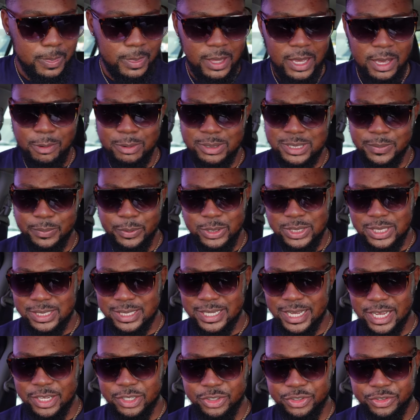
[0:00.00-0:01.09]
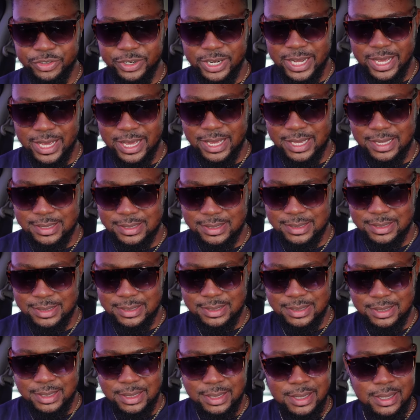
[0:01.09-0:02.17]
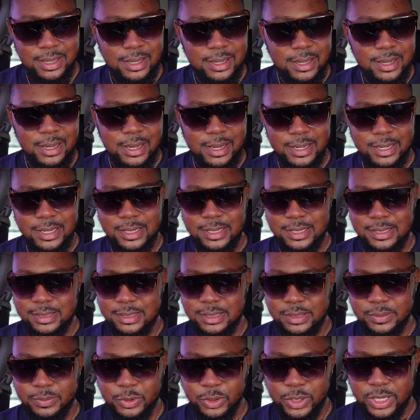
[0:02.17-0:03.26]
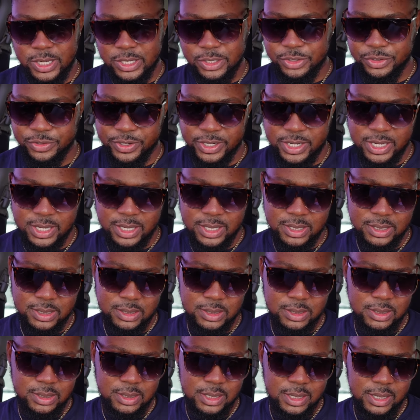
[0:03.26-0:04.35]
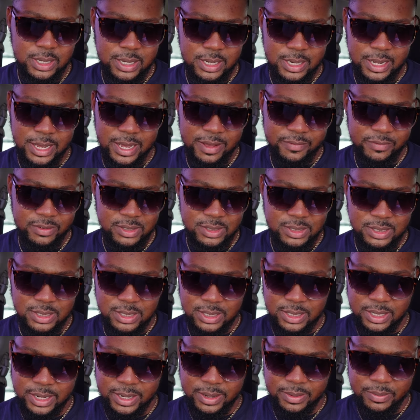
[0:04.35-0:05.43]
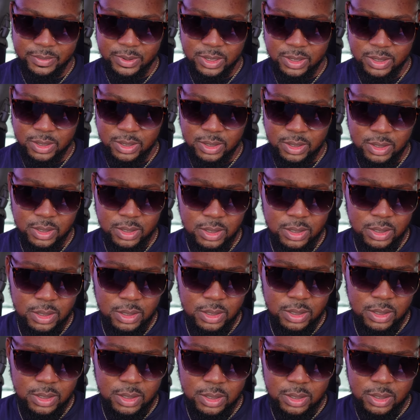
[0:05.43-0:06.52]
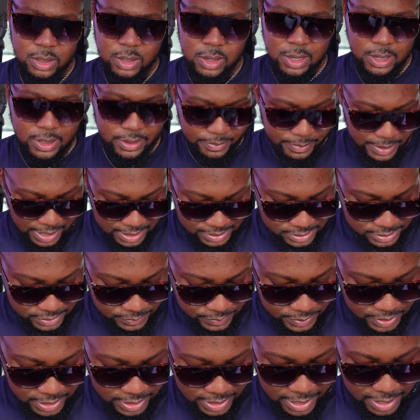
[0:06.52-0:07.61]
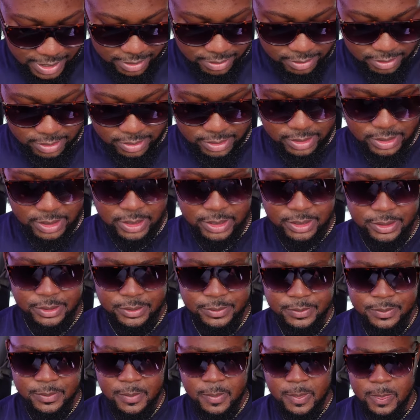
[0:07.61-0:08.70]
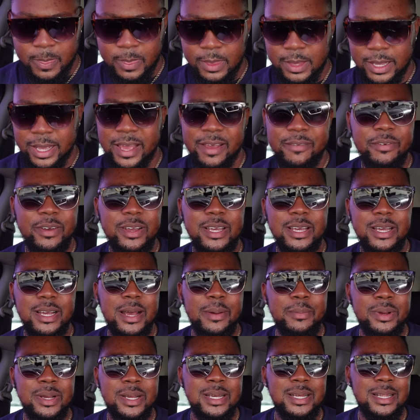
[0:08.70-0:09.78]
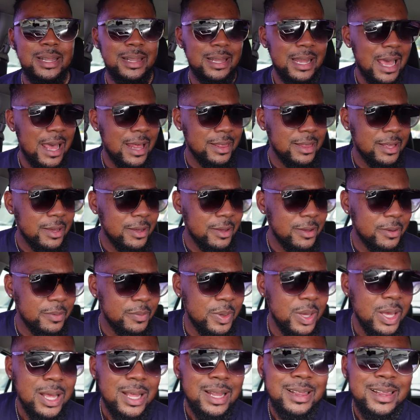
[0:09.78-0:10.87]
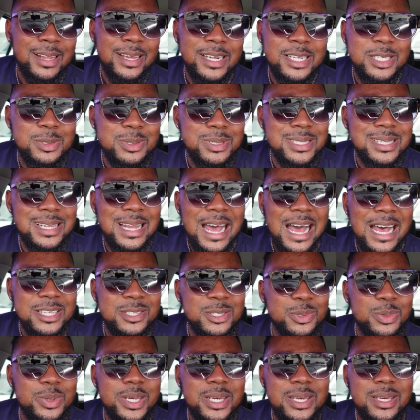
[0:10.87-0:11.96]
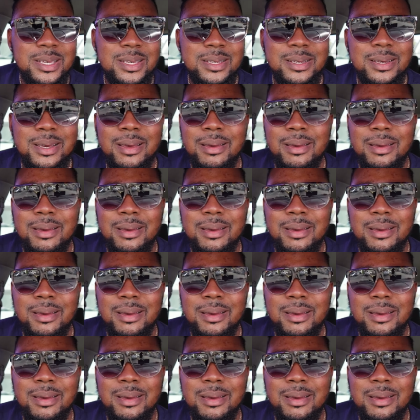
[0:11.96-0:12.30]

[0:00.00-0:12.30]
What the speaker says: it was supposed to take 3 days. Honey, this is more than 3 days and I haven't seen them gotten back to me yet on that if I can come and collect them. Like this was last week,